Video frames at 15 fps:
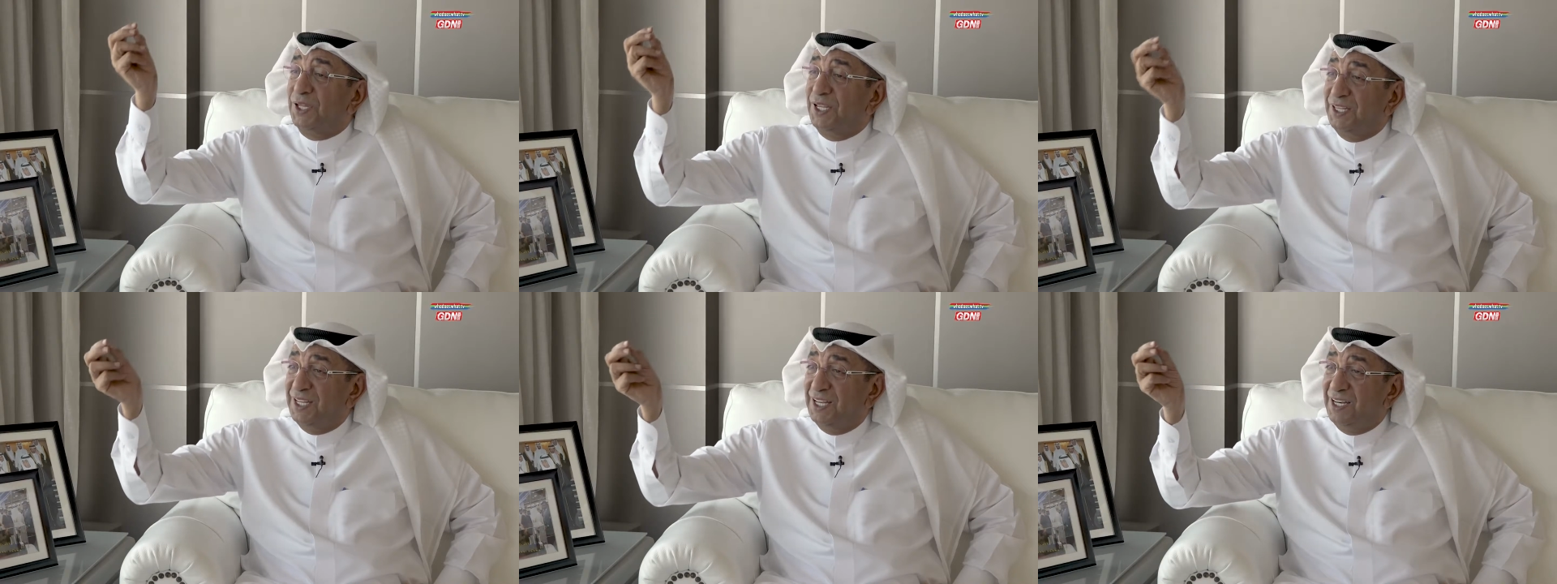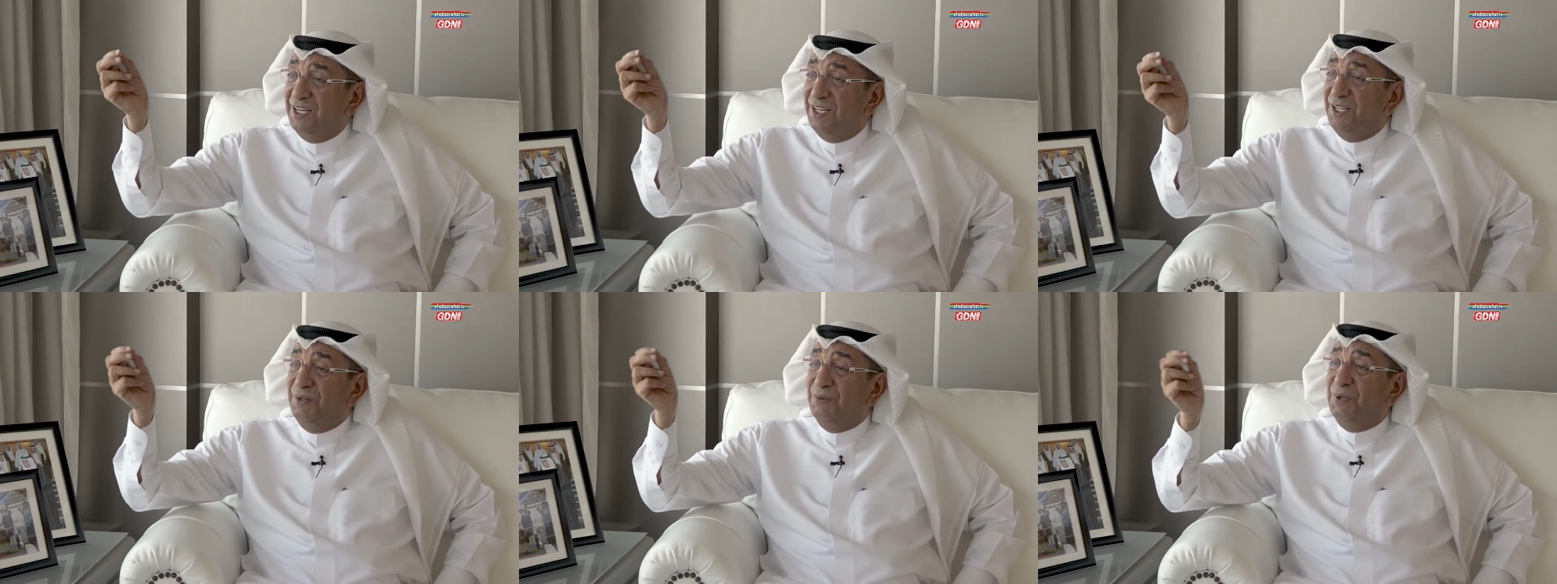
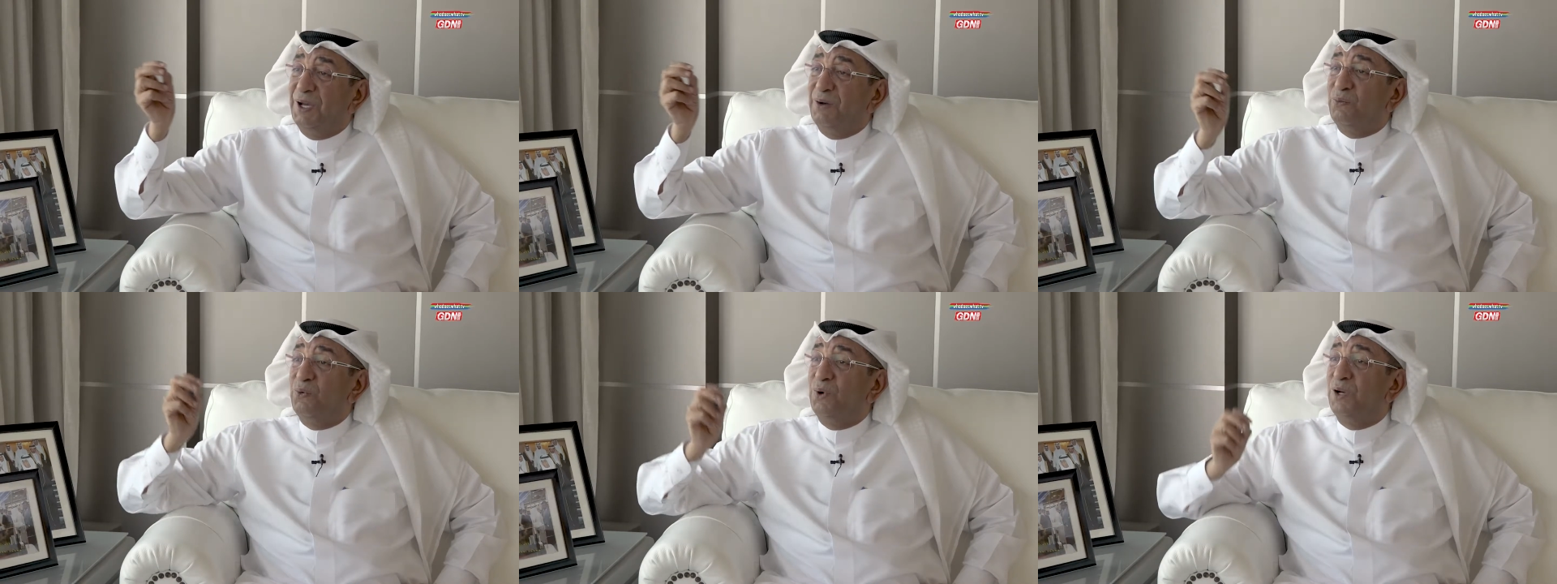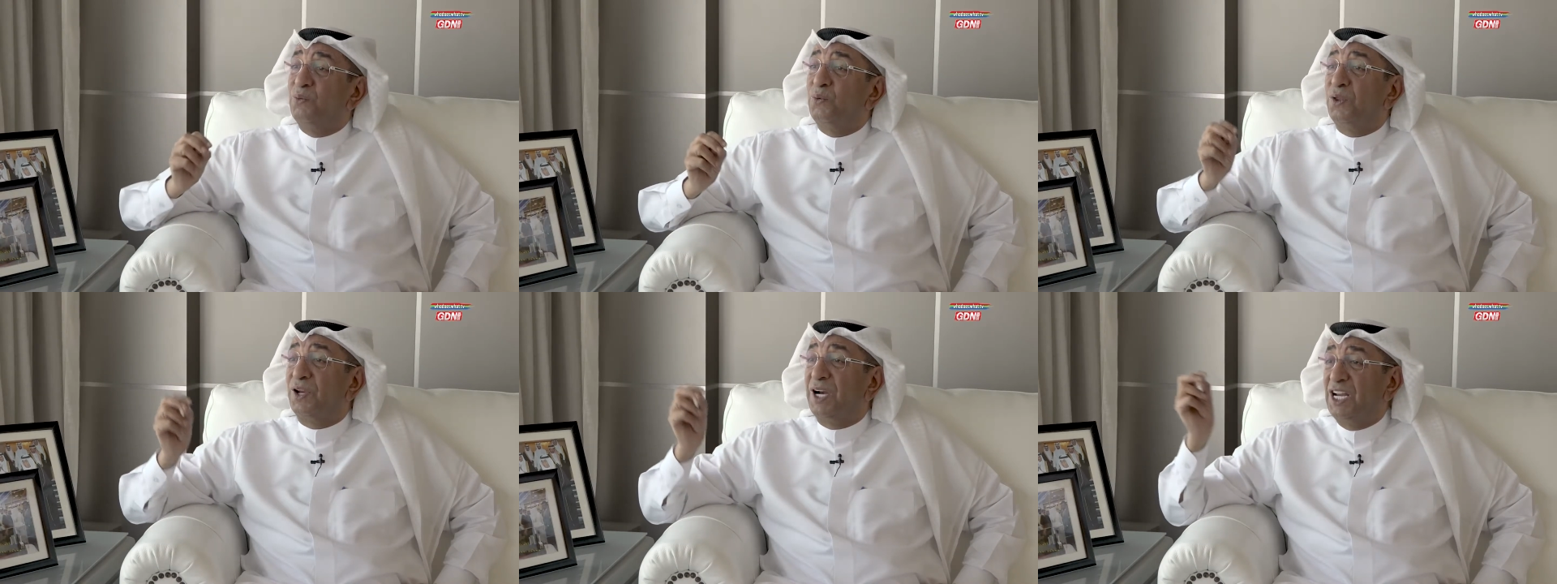Italy, we have one
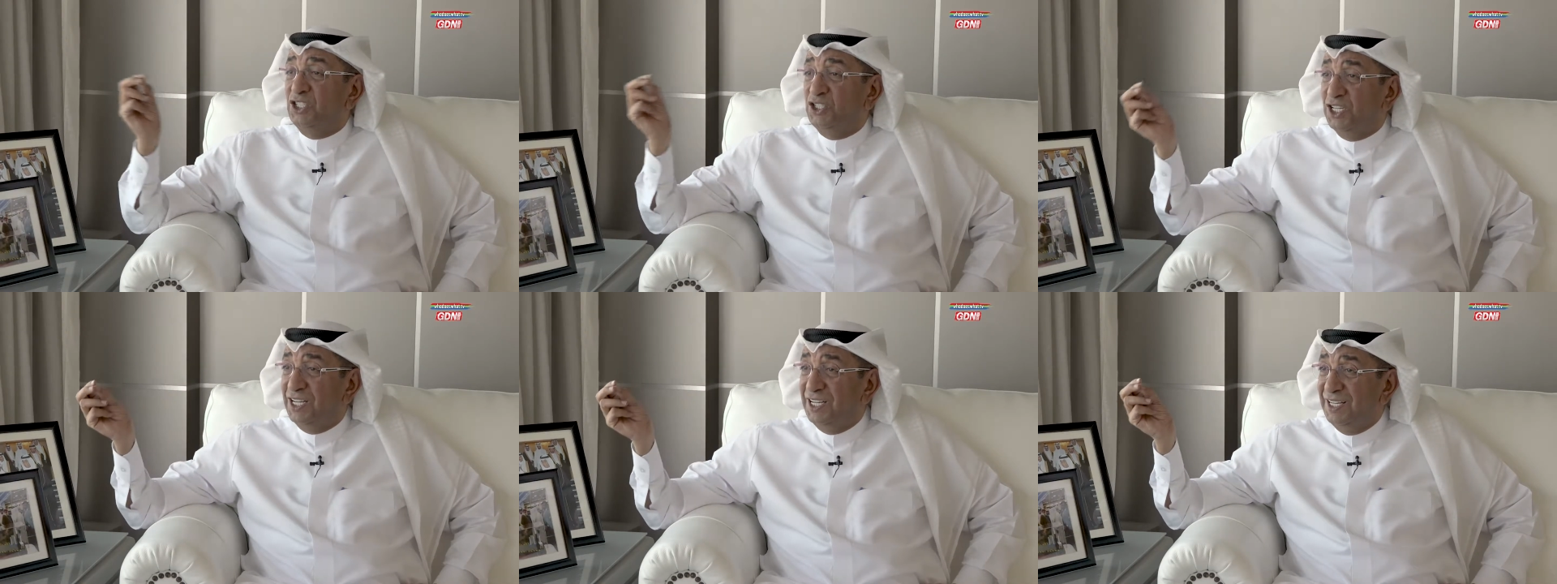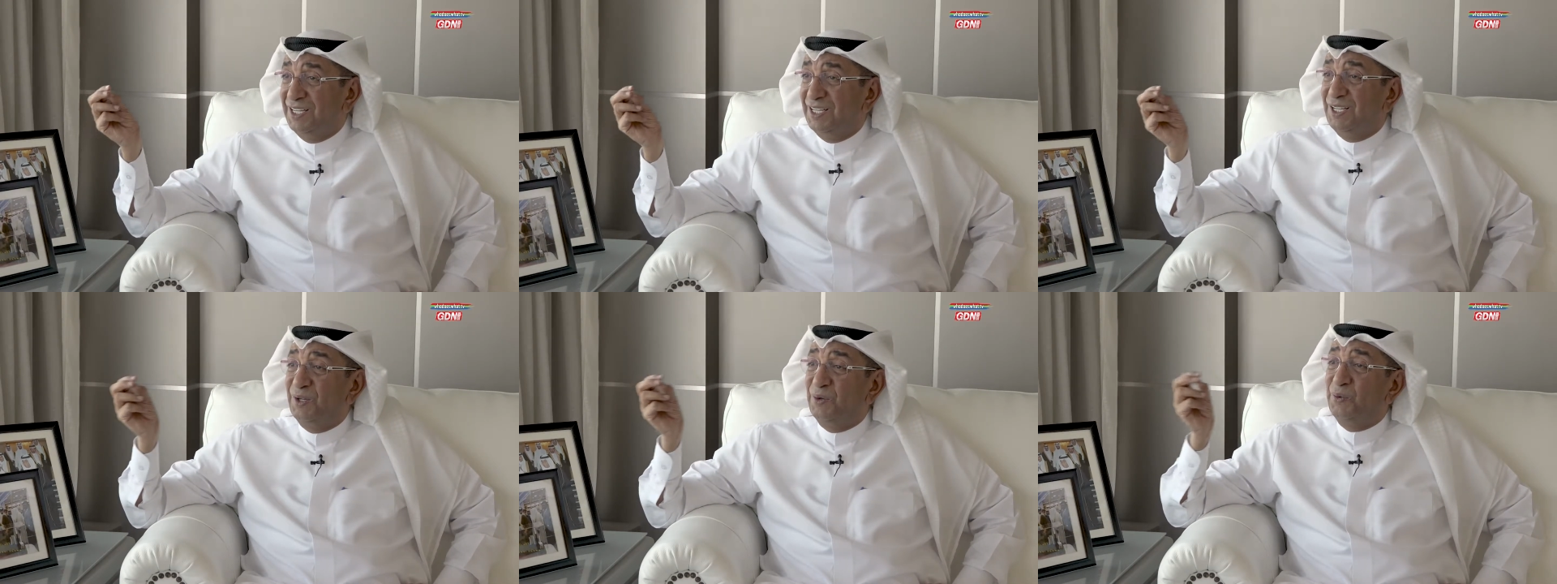with Russia,
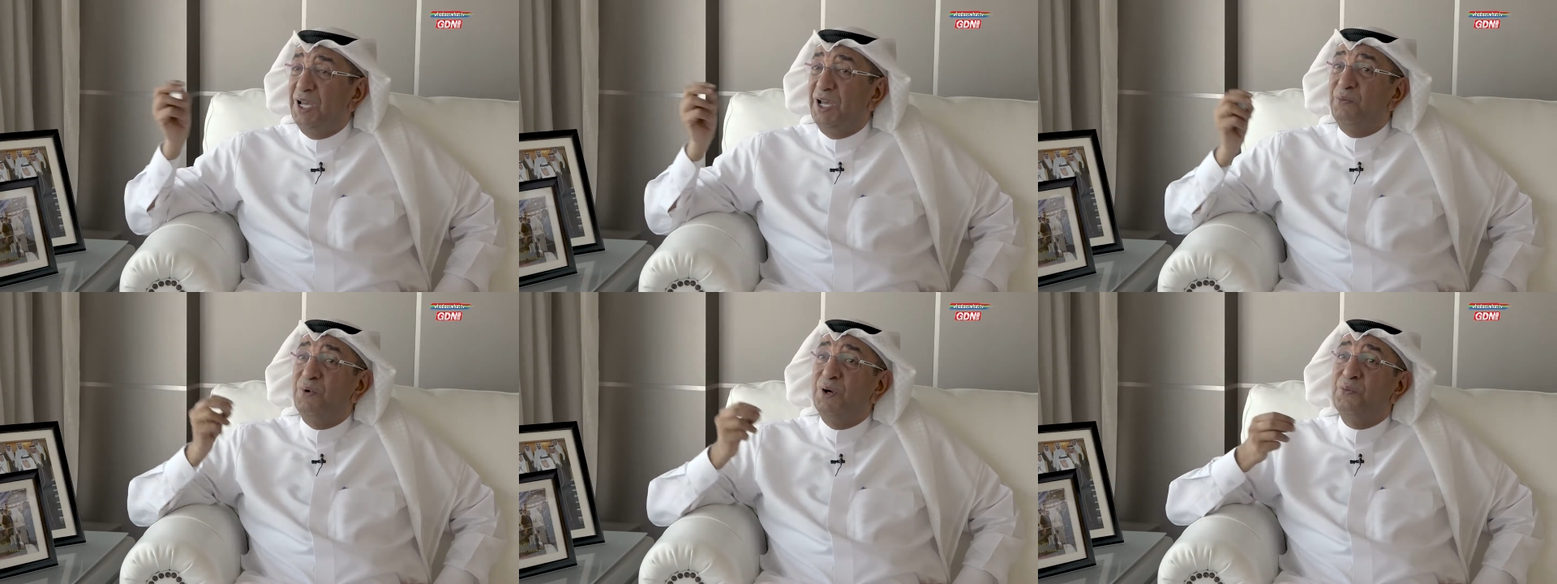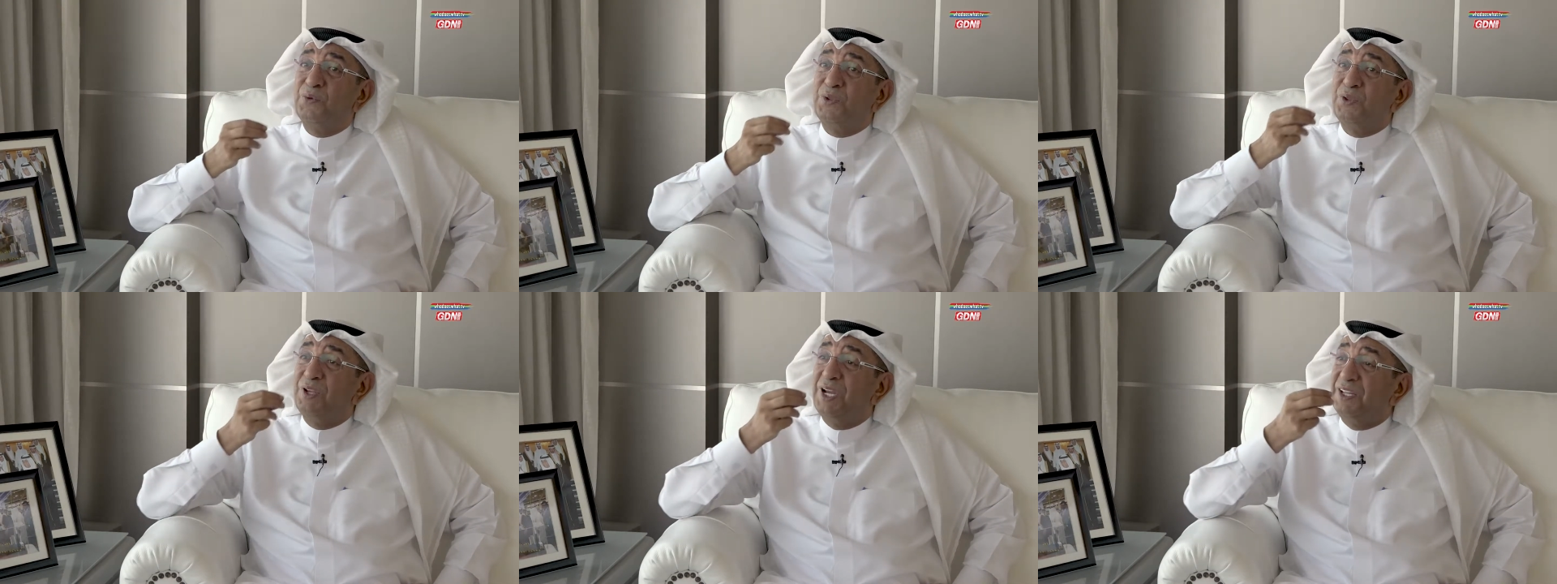we have one
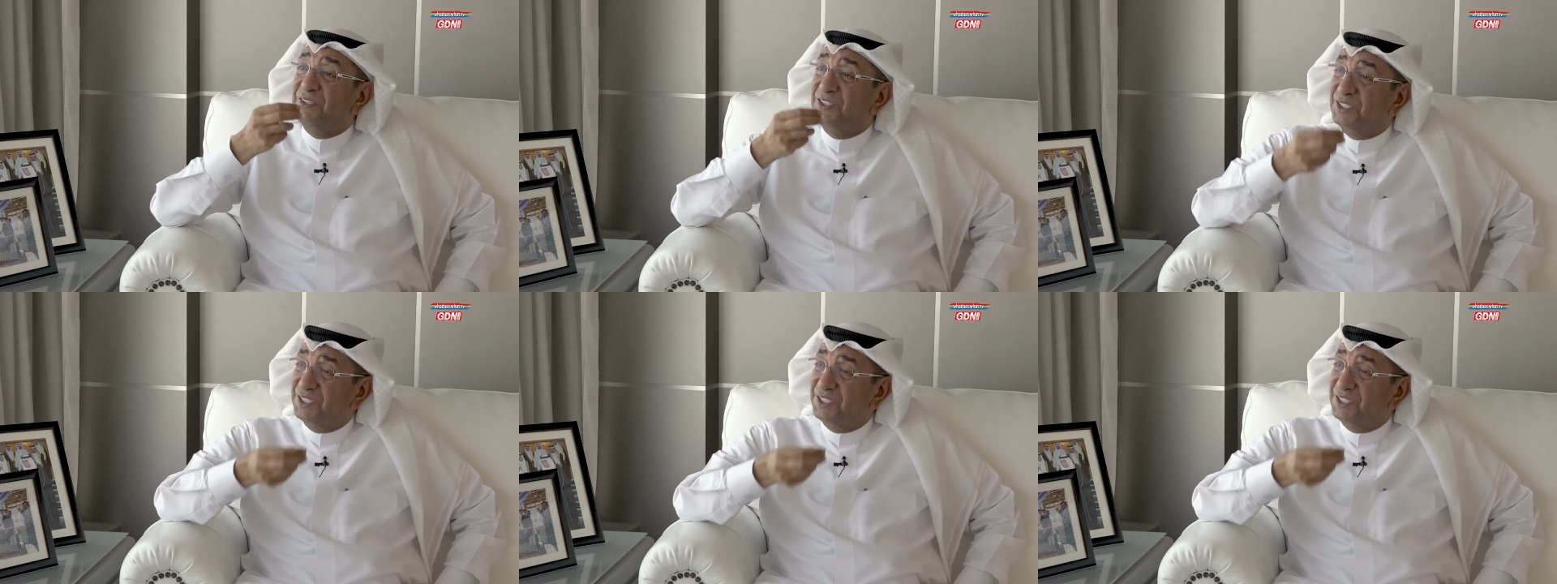with the United